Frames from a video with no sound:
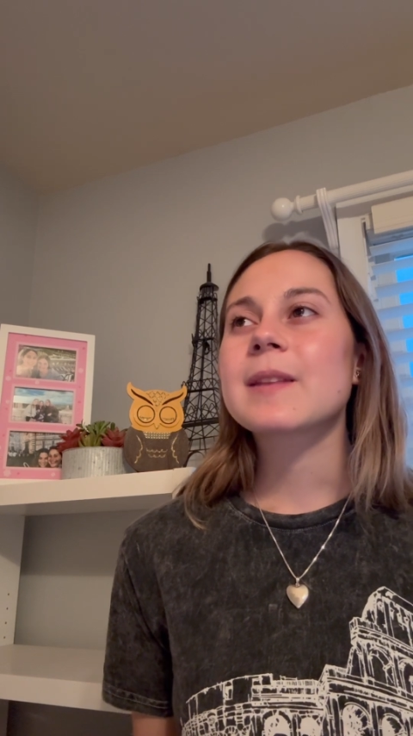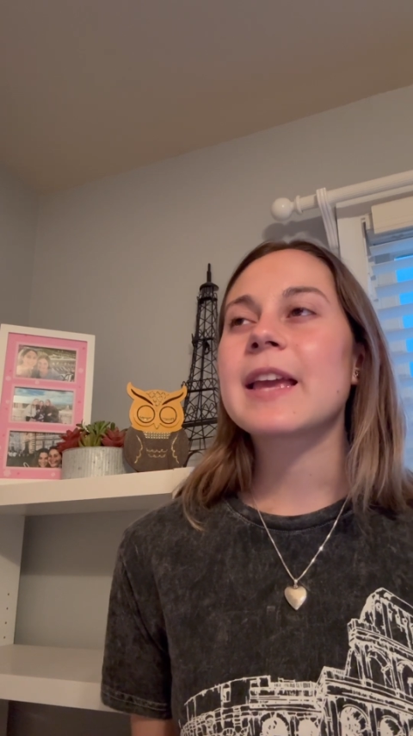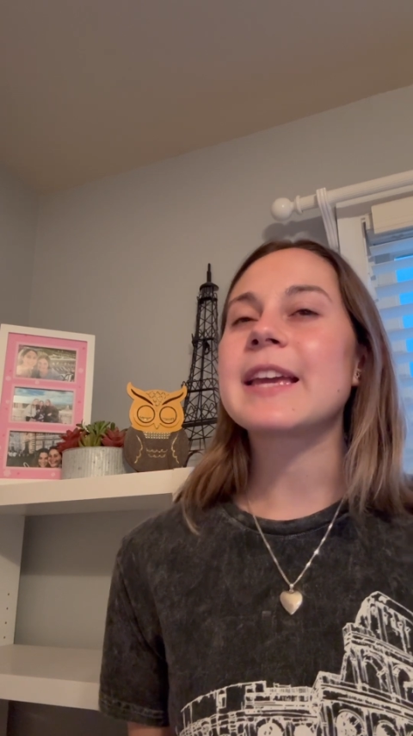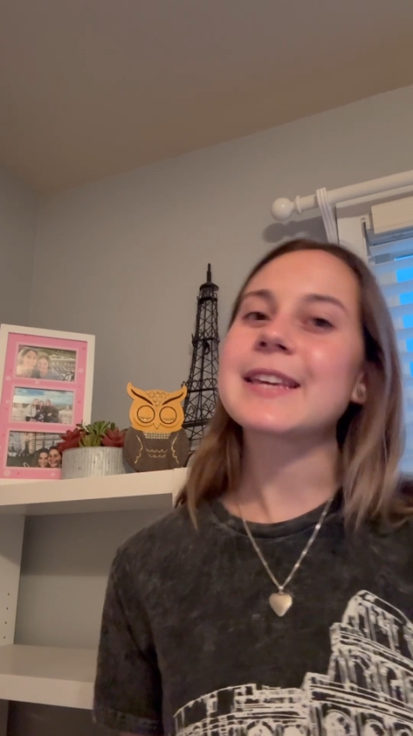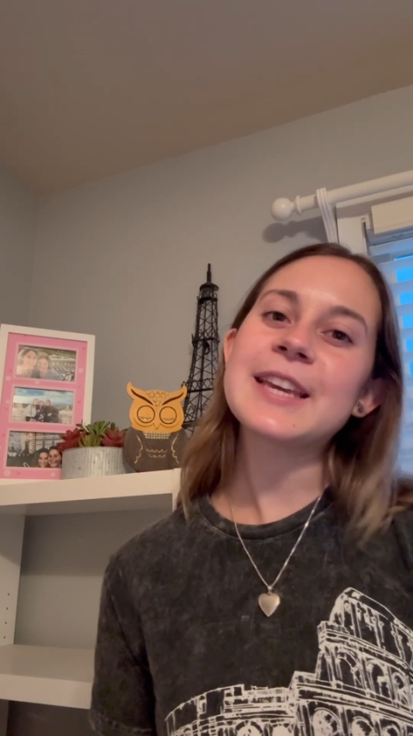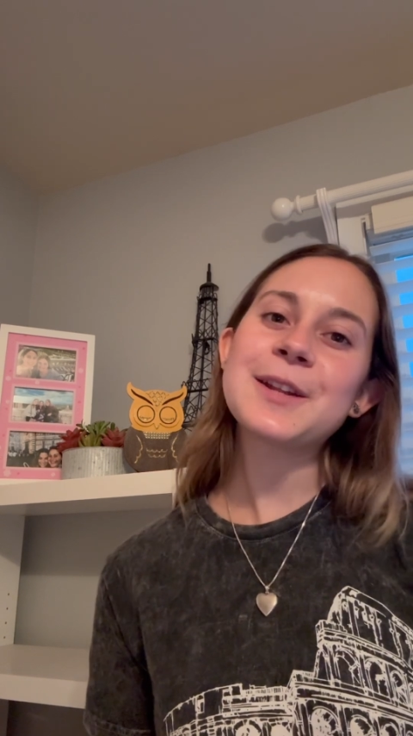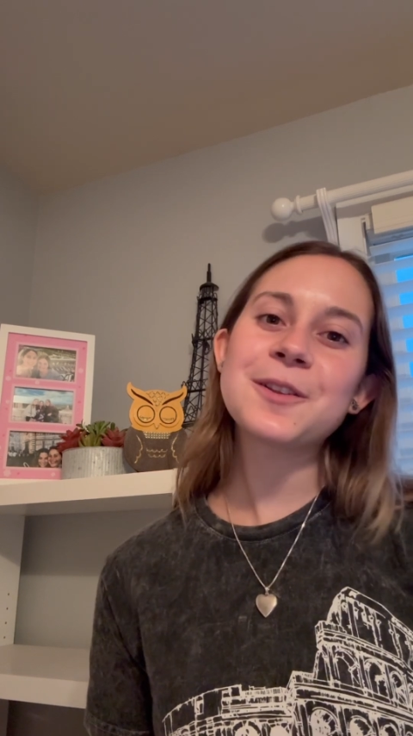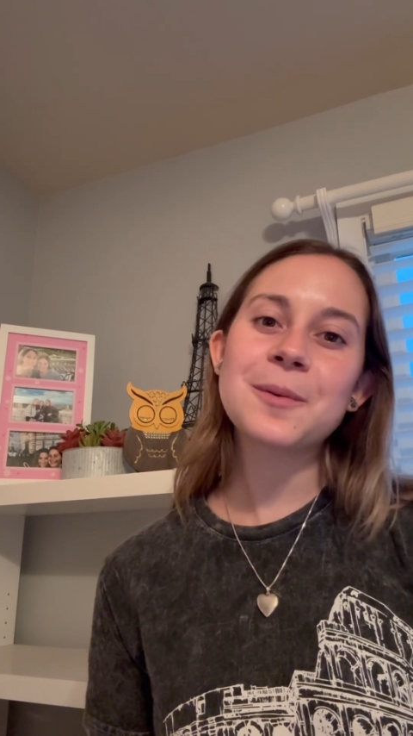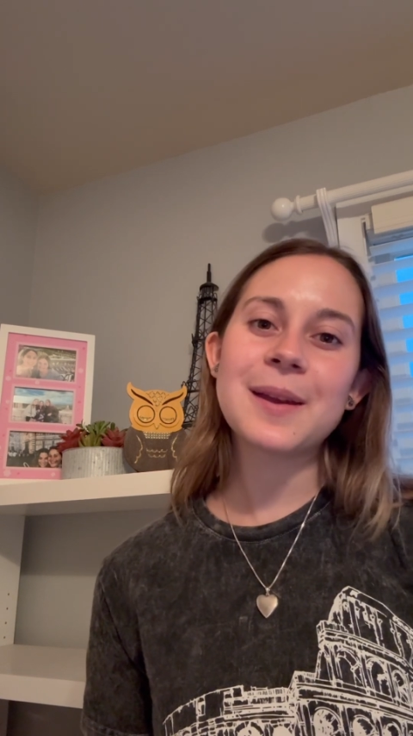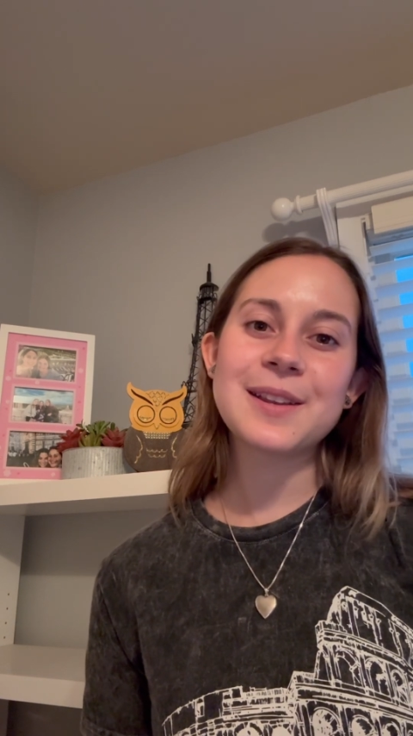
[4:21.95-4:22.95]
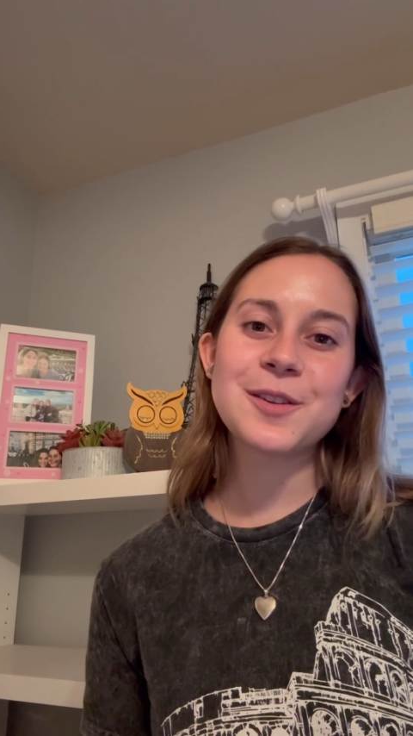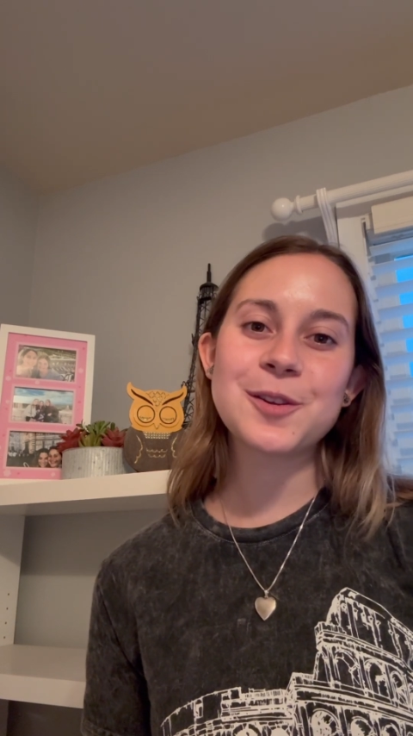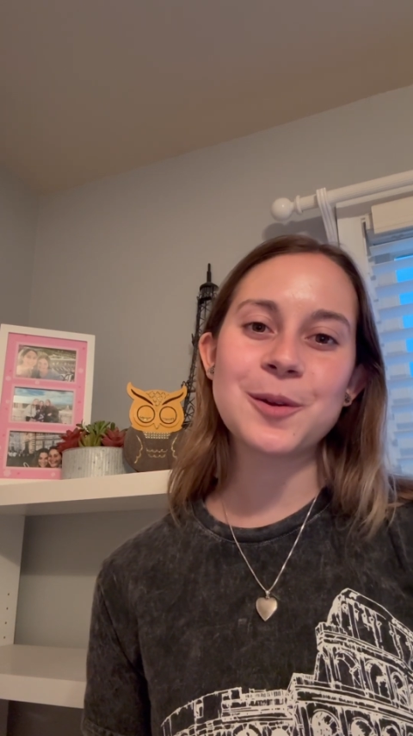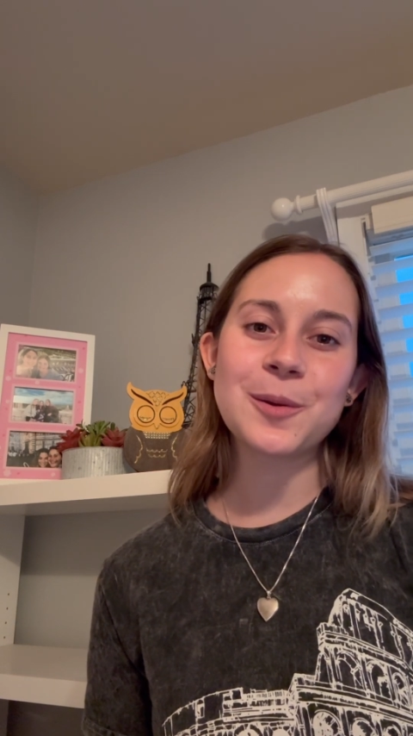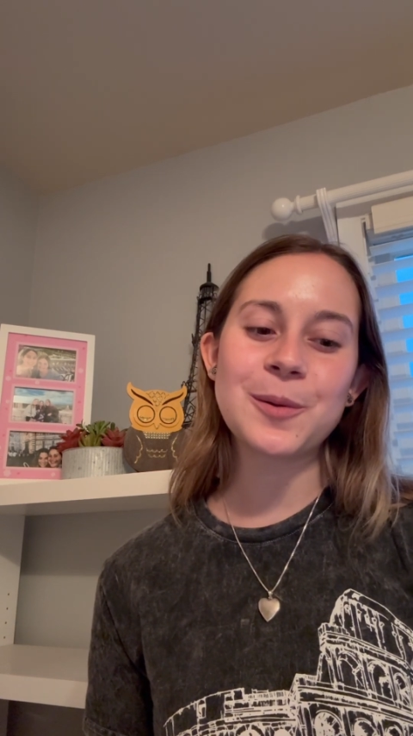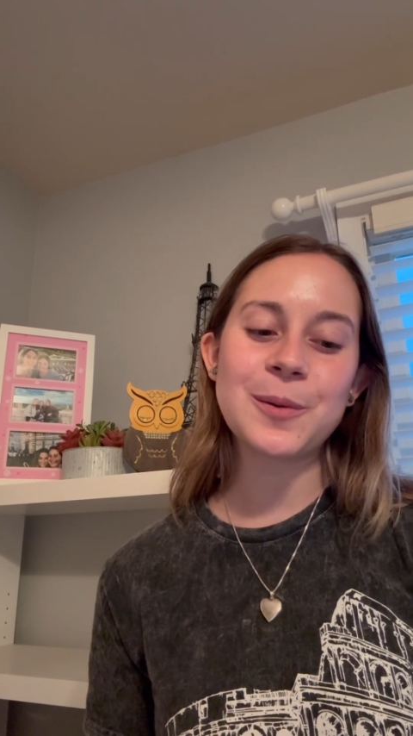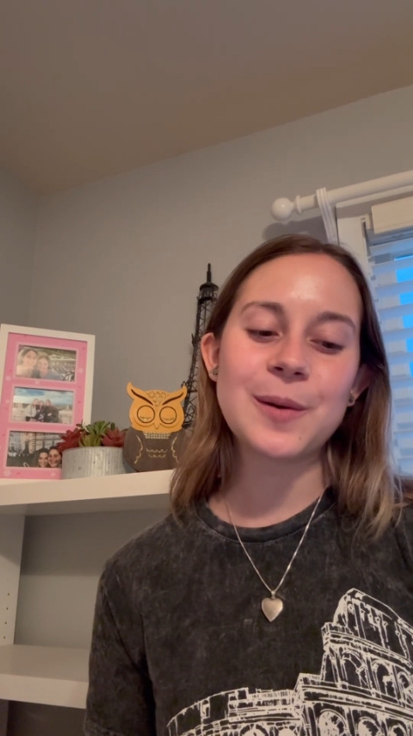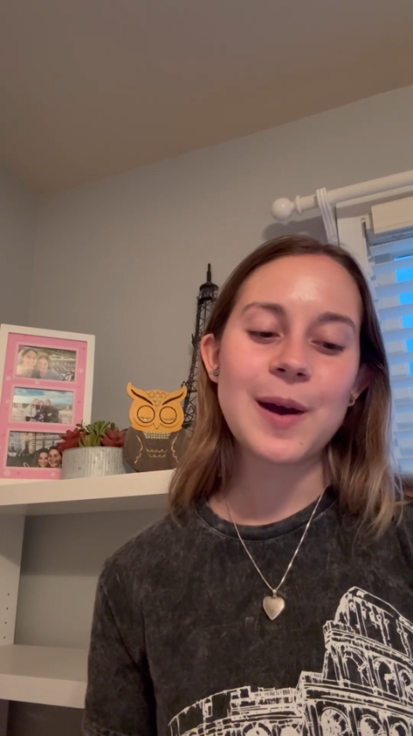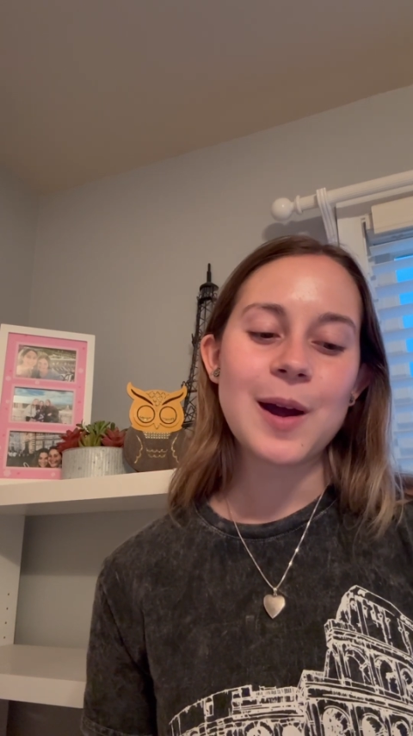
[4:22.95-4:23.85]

it keys you into